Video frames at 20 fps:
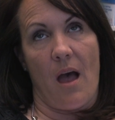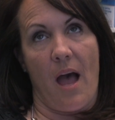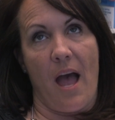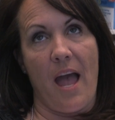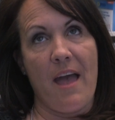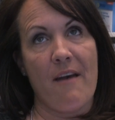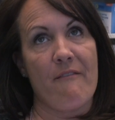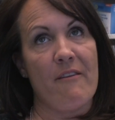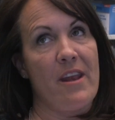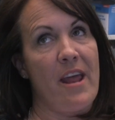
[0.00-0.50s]

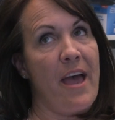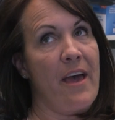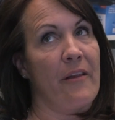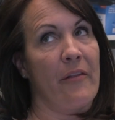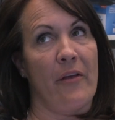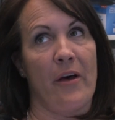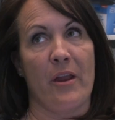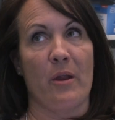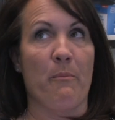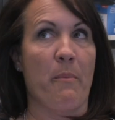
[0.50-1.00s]
I haven't had
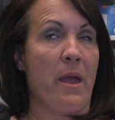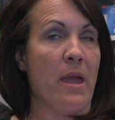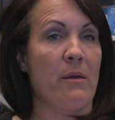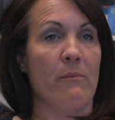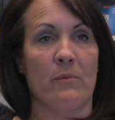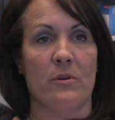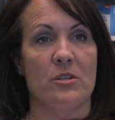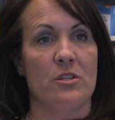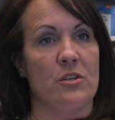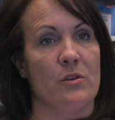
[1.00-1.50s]
a lot of
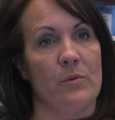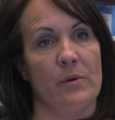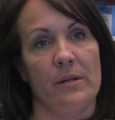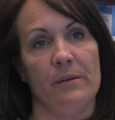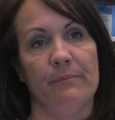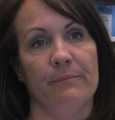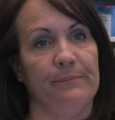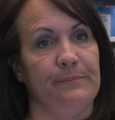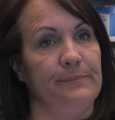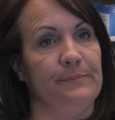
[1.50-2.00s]
pain with
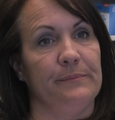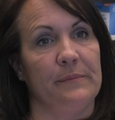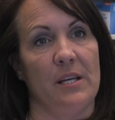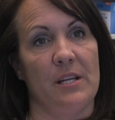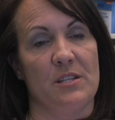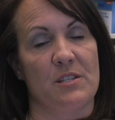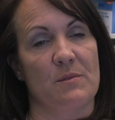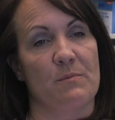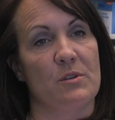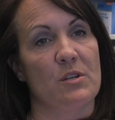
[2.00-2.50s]
chewing. Good.
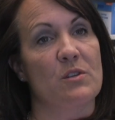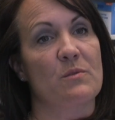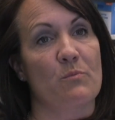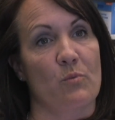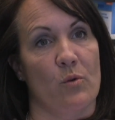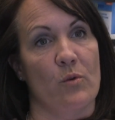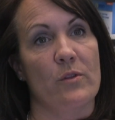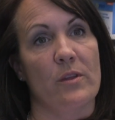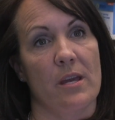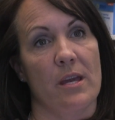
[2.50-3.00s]
It's just
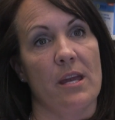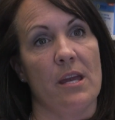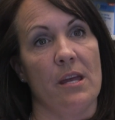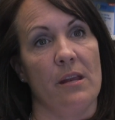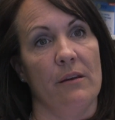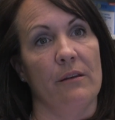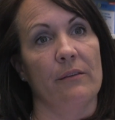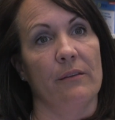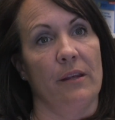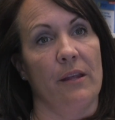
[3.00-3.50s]
more the
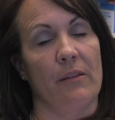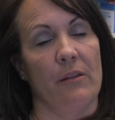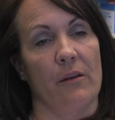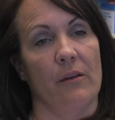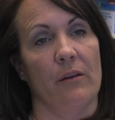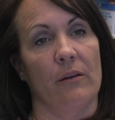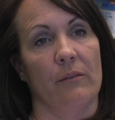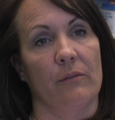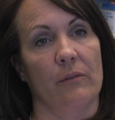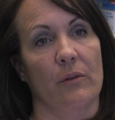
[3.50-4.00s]
heat and
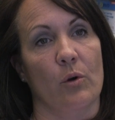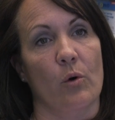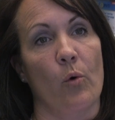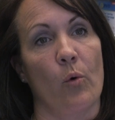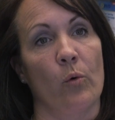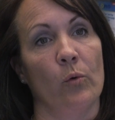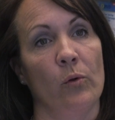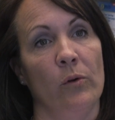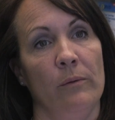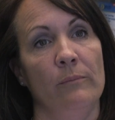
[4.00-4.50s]
the
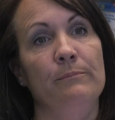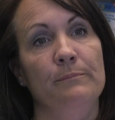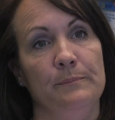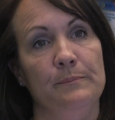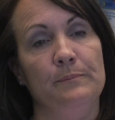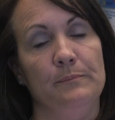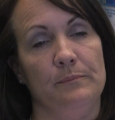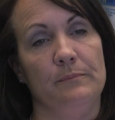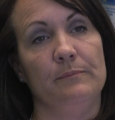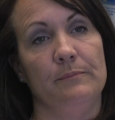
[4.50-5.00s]
cold. Not
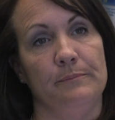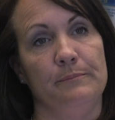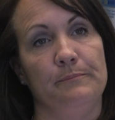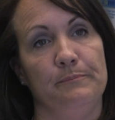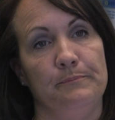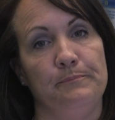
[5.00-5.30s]
in the cold. Mm-hmm.